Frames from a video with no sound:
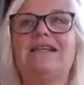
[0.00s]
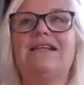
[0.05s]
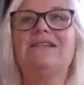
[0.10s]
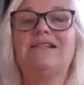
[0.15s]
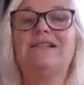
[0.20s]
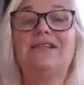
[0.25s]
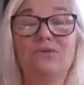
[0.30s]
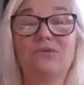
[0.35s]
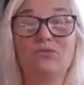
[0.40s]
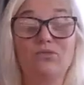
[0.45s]

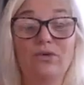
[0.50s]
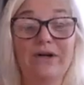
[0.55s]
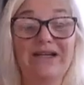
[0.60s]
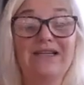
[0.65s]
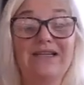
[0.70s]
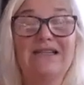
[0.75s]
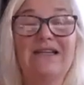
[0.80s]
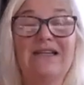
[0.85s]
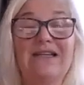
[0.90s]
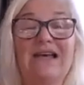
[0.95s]
and
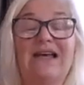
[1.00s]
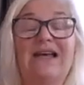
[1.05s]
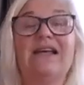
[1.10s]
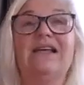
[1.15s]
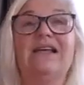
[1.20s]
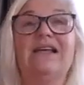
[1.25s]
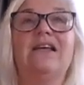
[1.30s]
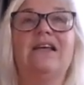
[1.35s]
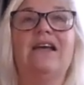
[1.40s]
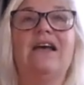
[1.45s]

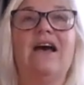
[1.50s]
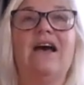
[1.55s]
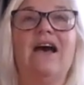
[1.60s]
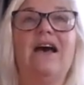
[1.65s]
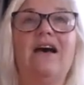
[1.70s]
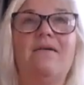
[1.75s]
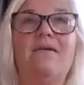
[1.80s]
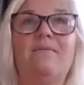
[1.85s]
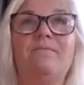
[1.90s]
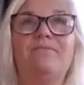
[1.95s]
surrender
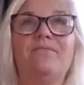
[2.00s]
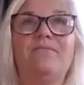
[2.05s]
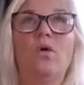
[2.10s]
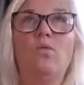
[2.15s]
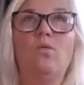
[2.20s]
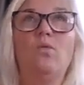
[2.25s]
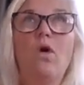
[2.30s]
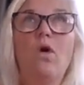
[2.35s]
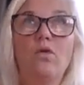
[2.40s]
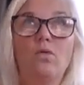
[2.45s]

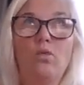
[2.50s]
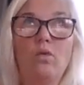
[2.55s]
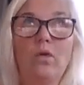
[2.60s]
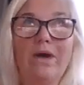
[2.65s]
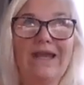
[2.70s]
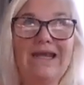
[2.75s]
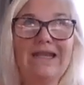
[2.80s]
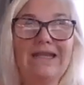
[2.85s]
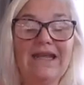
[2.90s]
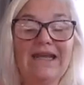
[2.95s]
what
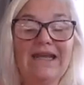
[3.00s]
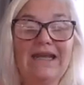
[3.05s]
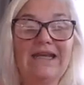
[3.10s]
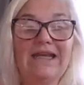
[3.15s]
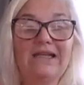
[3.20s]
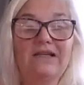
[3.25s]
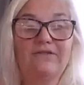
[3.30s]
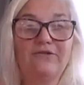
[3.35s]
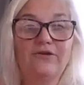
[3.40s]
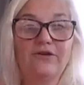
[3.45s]
we
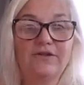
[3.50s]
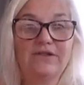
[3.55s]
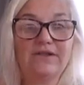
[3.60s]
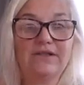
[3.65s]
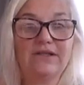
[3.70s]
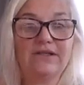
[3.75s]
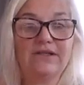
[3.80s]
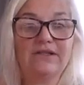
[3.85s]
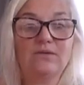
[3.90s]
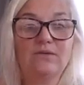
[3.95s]
need
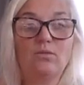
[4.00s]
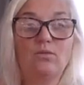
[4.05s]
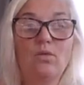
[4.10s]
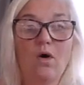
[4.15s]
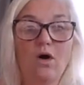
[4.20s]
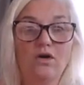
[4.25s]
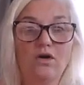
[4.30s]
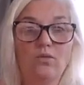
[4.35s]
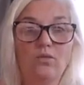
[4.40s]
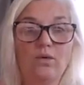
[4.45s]
versus
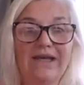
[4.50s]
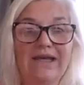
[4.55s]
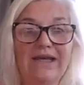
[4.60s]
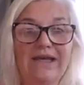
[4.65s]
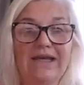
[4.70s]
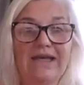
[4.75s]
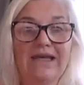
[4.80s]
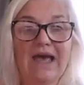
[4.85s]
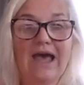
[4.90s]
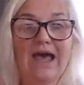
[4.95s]
what
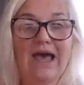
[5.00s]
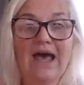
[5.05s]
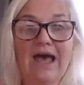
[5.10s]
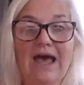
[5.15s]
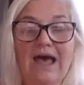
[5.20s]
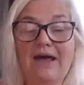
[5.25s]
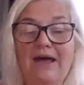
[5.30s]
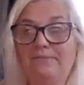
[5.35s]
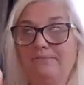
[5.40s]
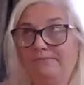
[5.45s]
we
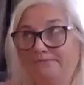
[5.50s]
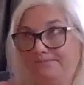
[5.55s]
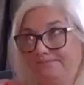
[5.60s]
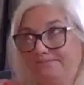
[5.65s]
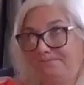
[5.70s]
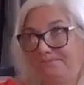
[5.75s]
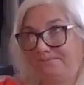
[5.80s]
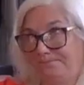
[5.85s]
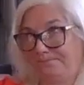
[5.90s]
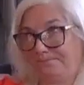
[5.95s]
are
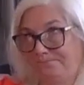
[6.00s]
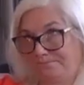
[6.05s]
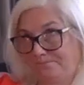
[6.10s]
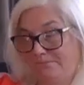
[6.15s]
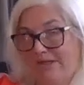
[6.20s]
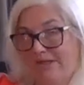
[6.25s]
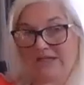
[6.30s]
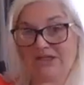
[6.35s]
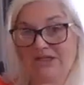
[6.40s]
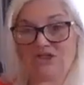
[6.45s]

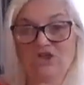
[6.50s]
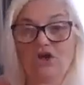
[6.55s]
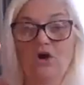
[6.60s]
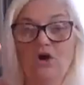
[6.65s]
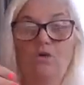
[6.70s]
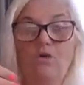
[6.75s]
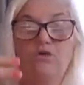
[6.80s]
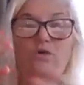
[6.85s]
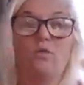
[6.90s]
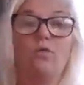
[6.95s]
being
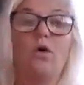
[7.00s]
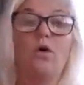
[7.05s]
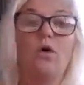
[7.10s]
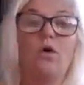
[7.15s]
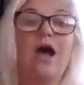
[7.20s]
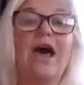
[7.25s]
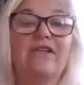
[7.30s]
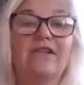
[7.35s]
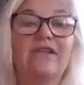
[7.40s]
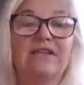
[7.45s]
told or
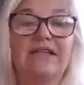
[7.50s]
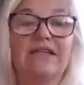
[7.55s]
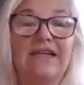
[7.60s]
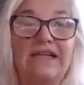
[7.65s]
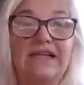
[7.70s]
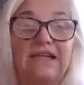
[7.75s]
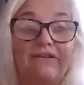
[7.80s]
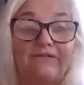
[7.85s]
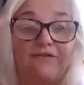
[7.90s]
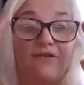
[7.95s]
what others are
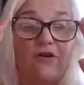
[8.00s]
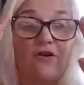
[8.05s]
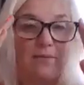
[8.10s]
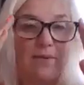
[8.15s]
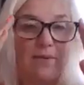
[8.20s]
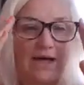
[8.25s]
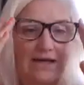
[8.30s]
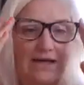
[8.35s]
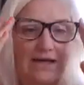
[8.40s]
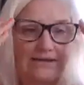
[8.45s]
needing
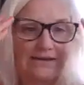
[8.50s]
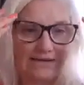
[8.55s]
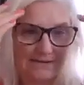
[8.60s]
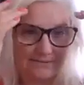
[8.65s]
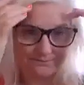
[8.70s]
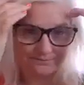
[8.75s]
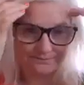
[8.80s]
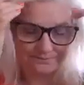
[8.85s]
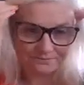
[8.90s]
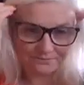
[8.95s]
from
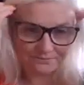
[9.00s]
us.